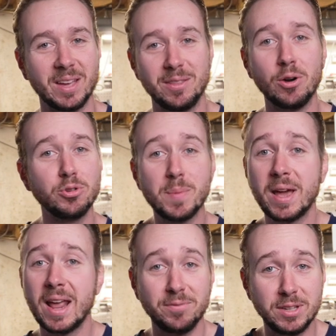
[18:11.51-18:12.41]
those
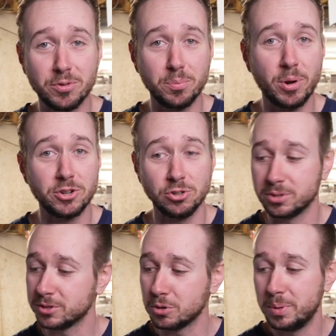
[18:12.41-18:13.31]
might have different
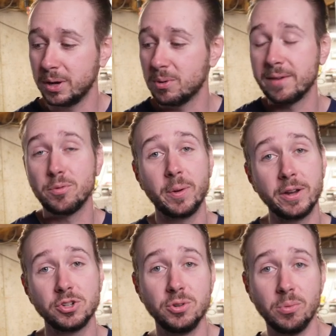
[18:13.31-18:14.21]
pressures. So pick whatever
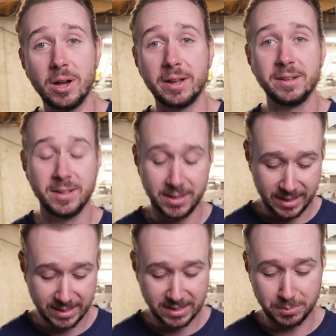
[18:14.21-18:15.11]
pressure you want.
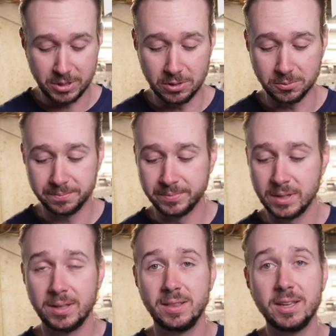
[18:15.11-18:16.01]
That's up to you.
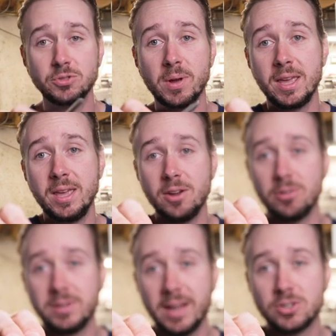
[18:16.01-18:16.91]
This right
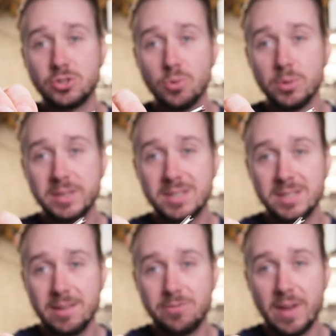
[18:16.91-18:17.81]
here, next tool, this
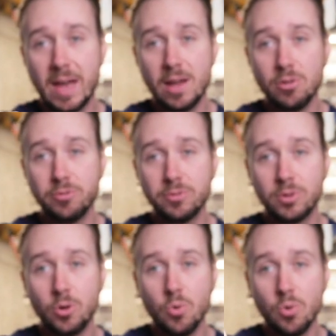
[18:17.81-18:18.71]
is a valve
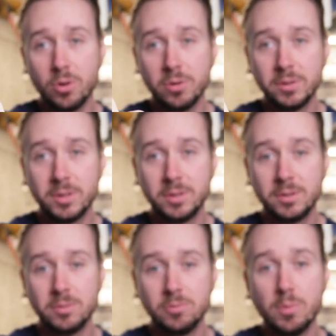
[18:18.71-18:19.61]
core
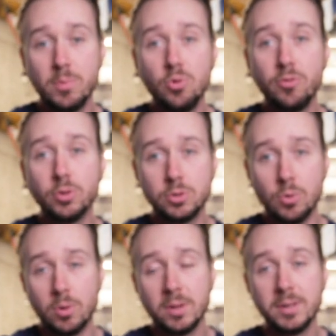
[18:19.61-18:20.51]
removal
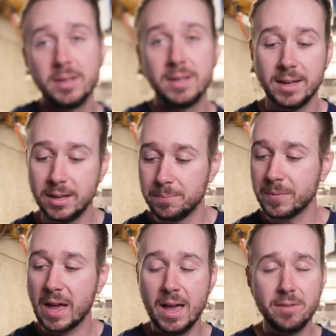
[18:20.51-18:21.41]
tool.
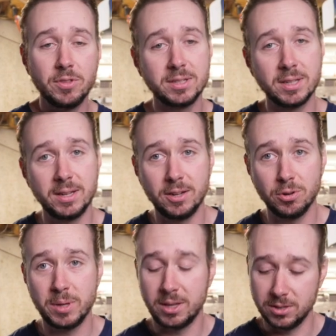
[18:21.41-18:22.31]
Um, I have this in
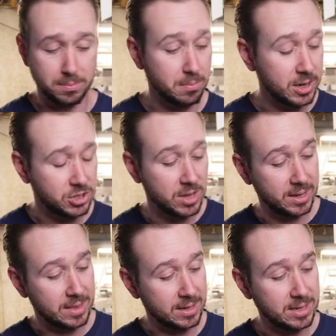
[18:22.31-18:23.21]
here because much
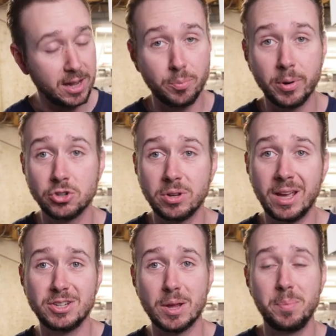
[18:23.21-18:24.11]
like that tire pressure
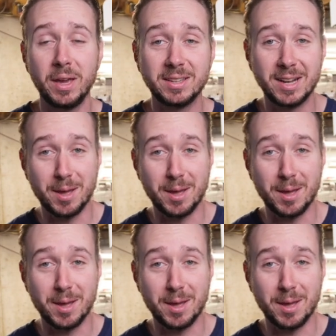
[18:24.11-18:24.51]
gauge, I picked it